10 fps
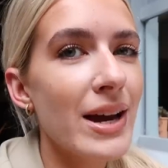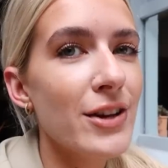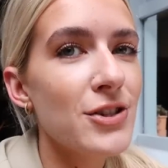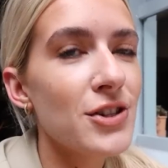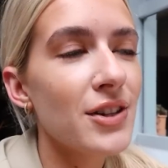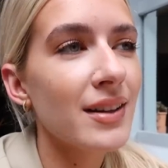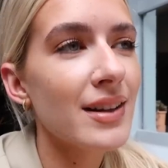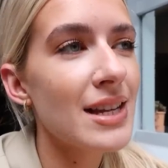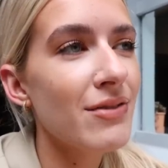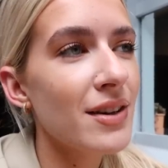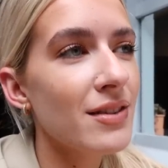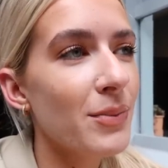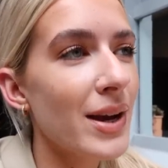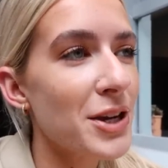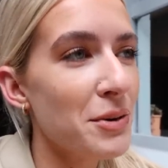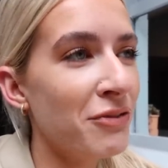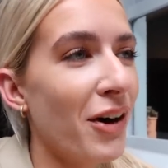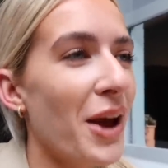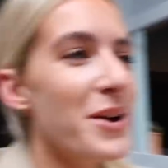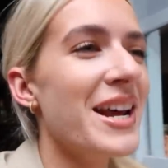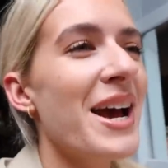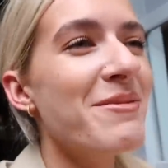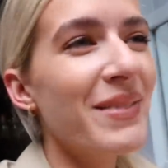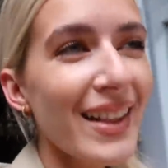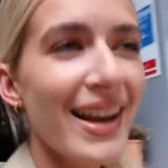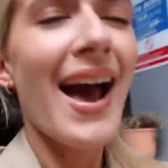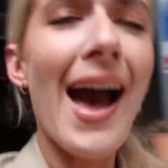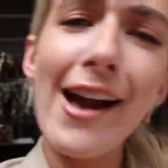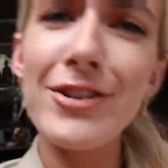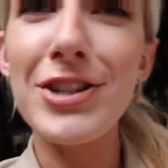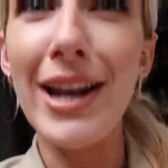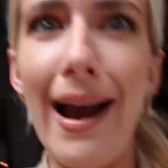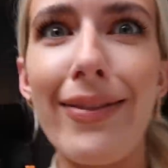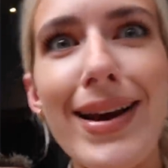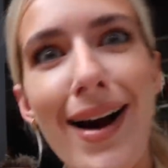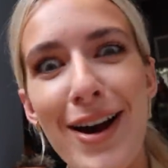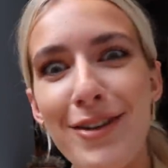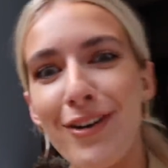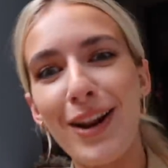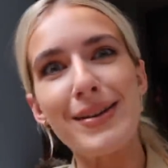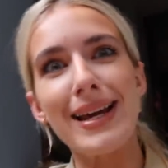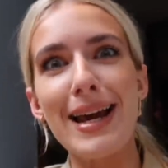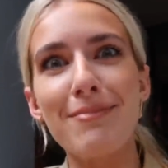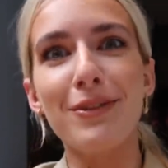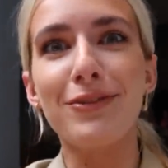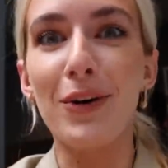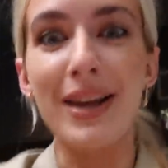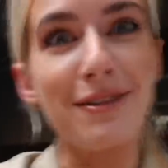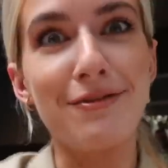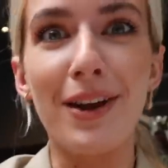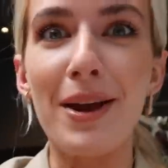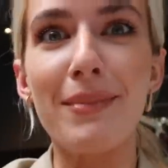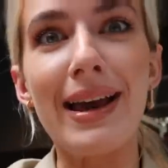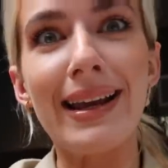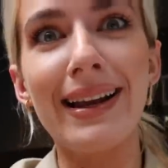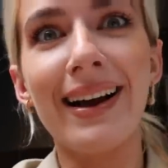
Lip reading: bitch. As if you, wait, you unfollowed him? Actually, I think I unfollowed him before he unfollowed me.